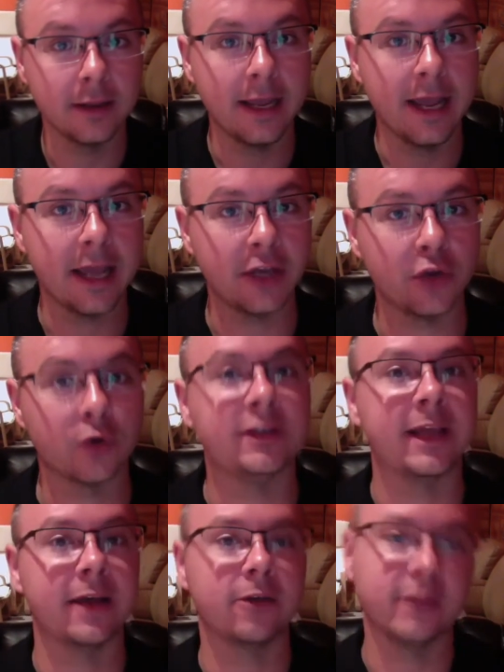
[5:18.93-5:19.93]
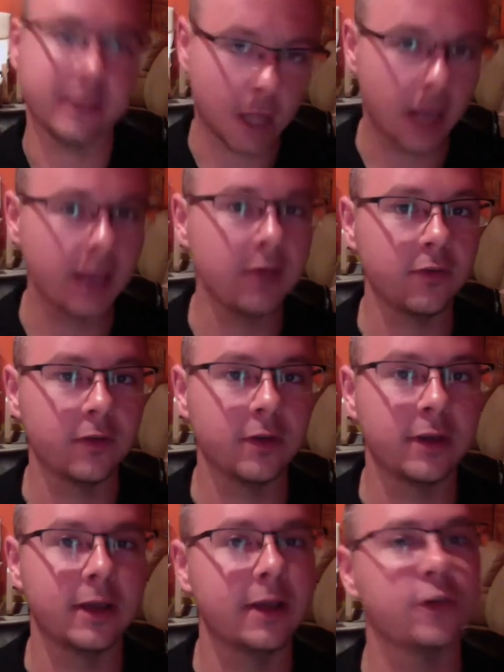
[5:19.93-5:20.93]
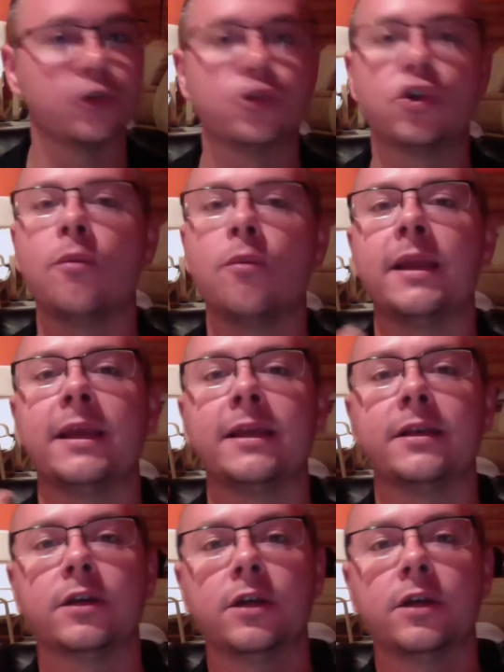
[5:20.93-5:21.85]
in your daily life, there's so many